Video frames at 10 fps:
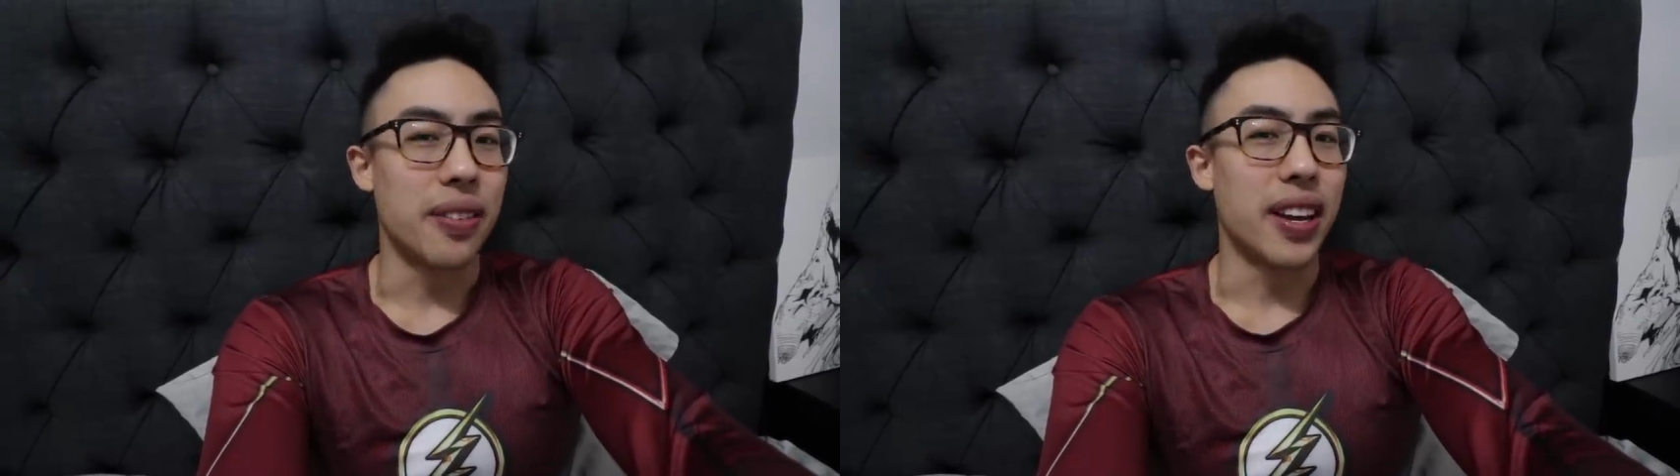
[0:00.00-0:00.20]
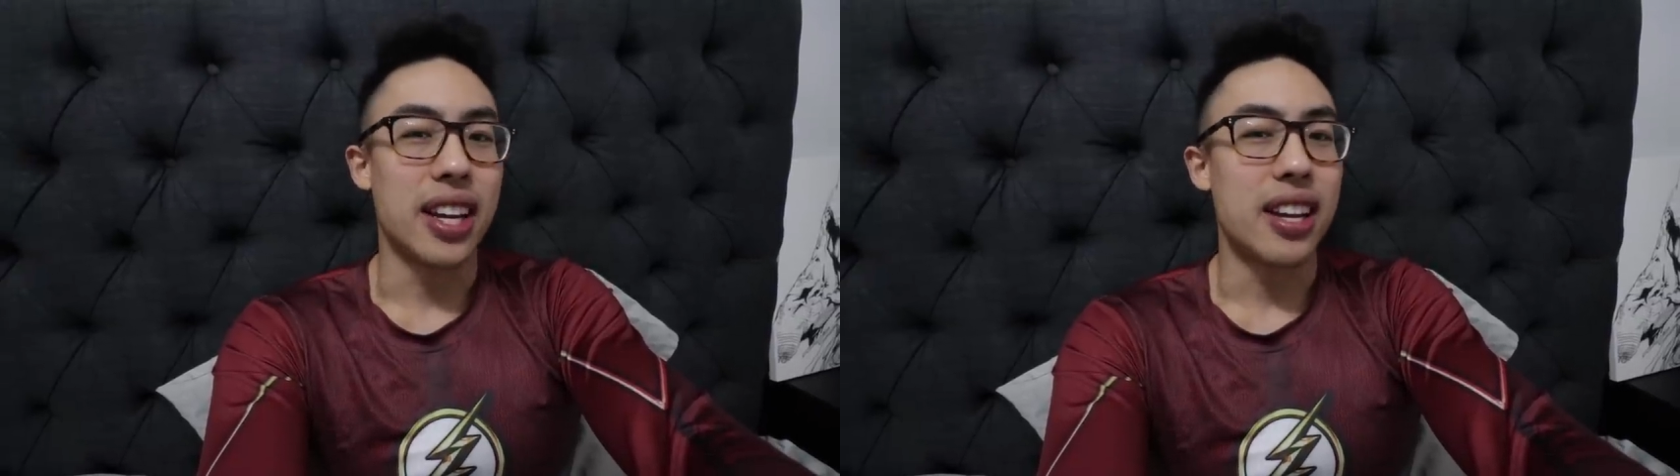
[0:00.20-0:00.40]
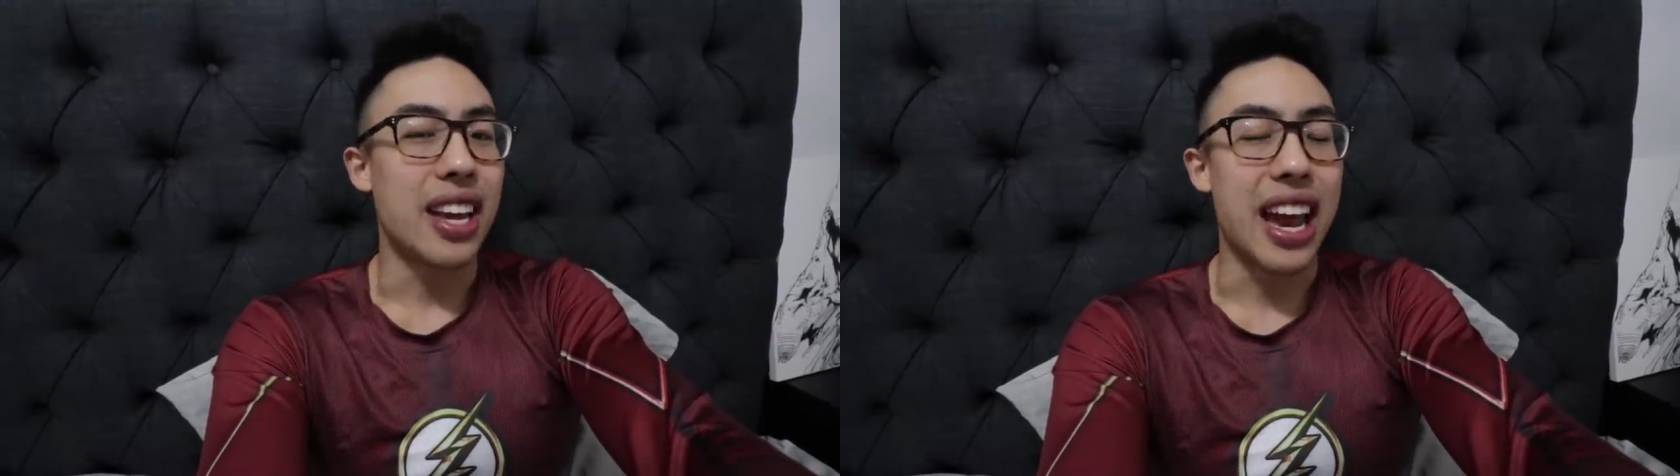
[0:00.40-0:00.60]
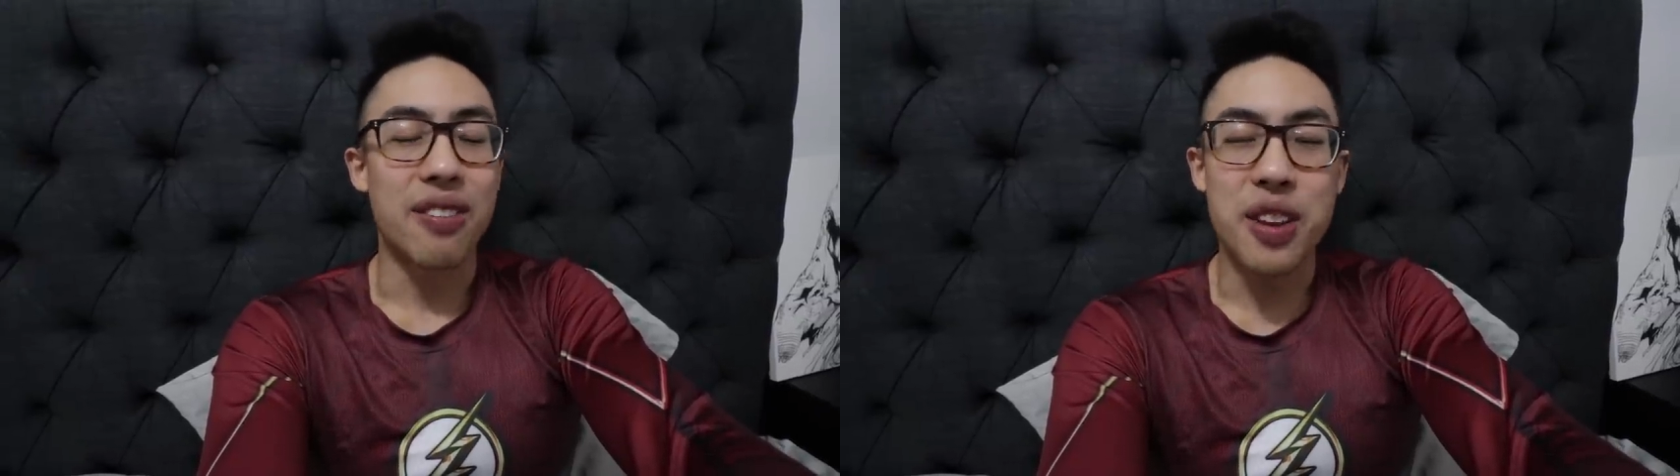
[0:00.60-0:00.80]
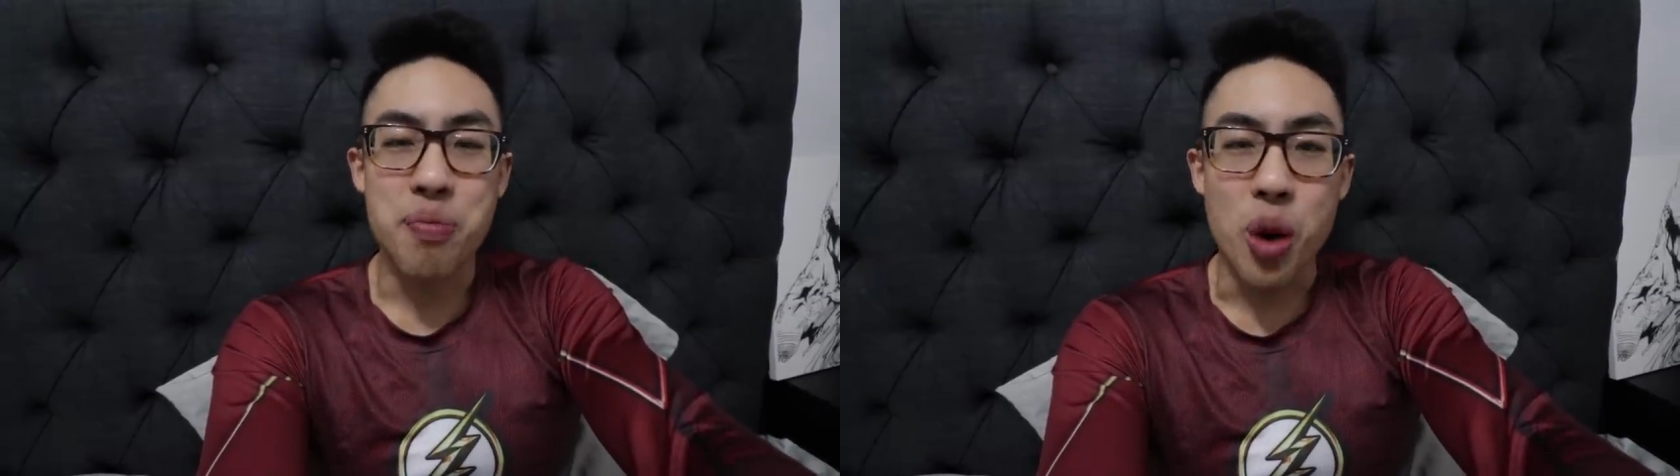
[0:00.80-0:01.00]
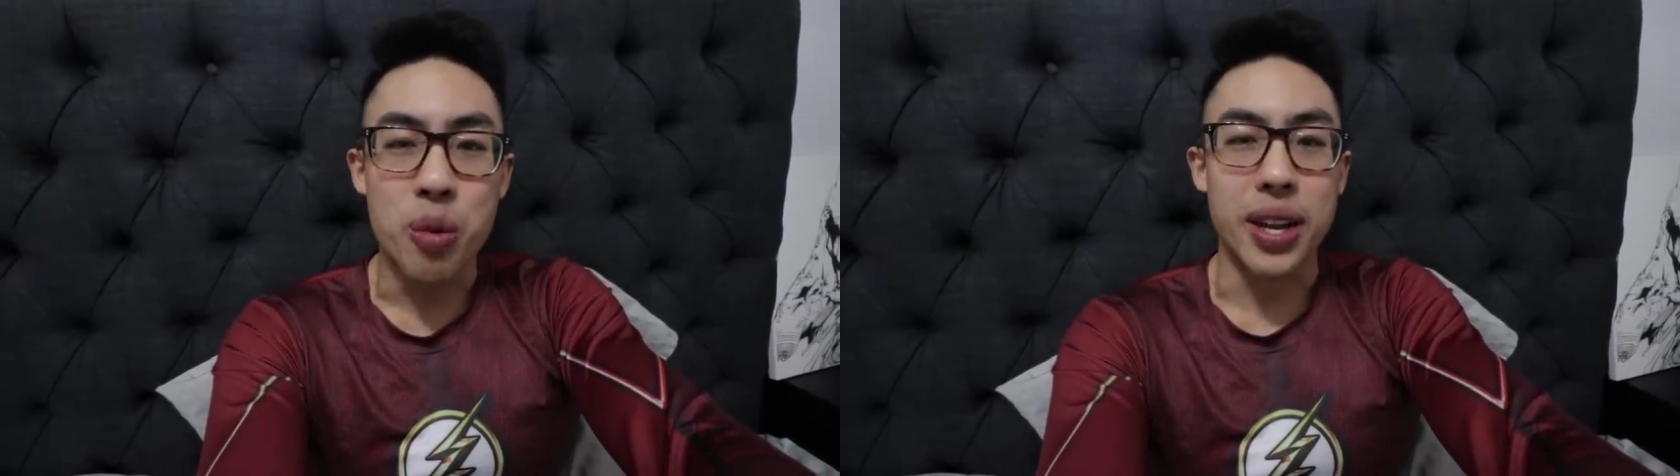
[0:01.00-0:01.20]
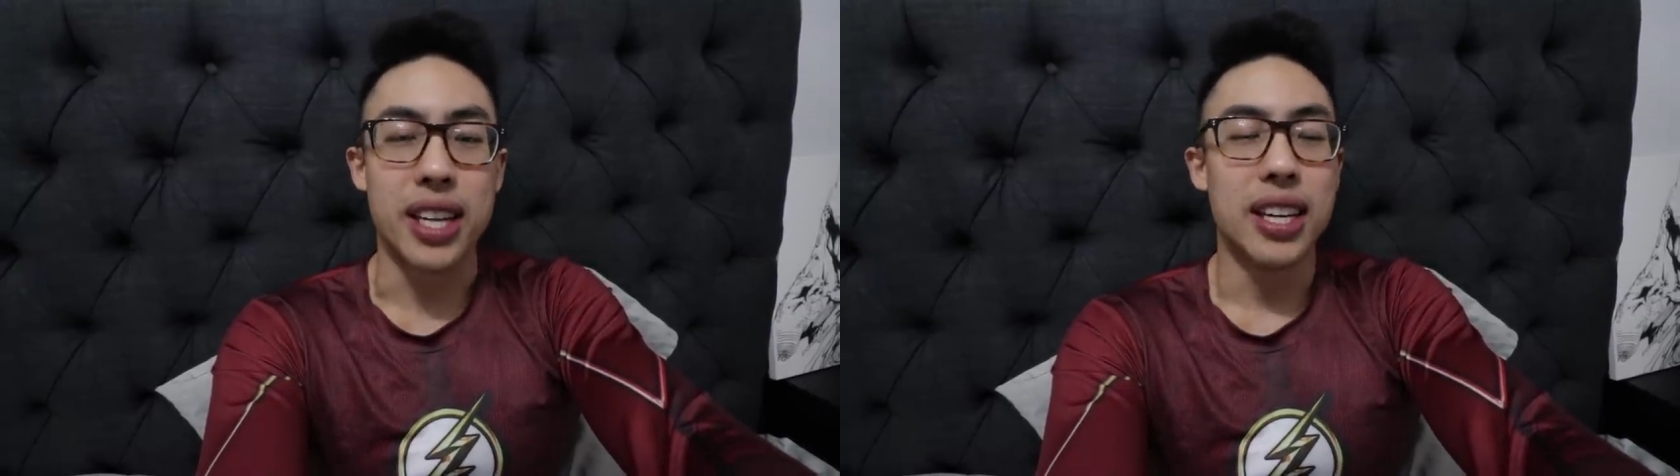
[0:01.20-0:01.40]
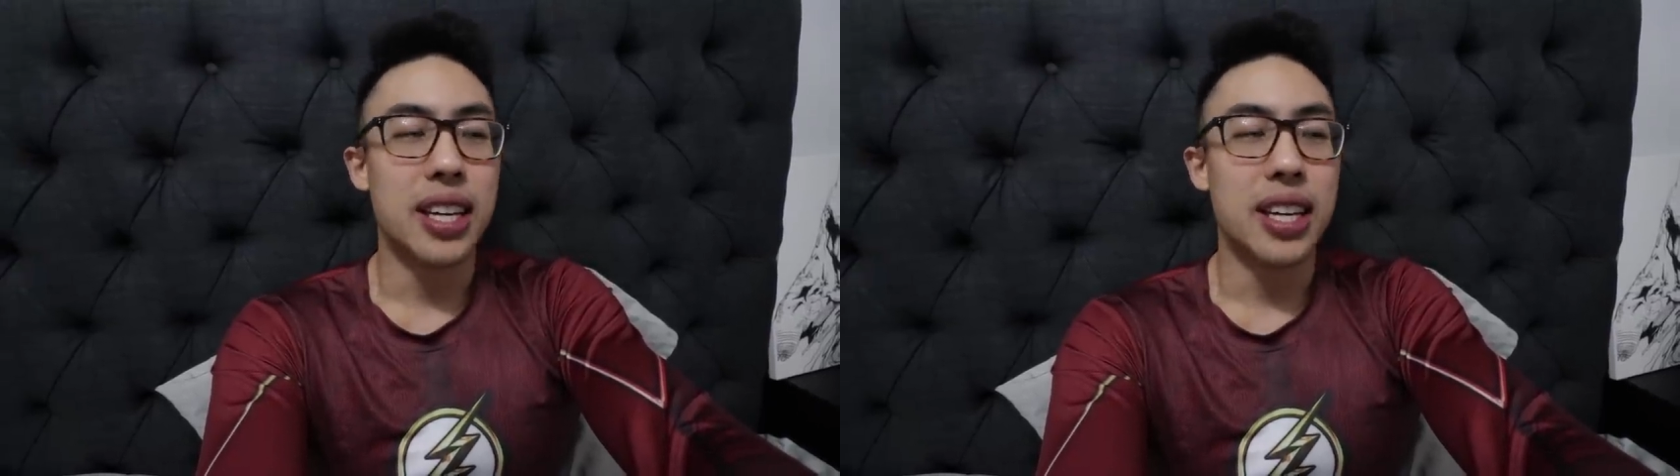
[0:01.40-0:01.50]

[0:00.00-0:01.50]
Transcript: of it. Every moment.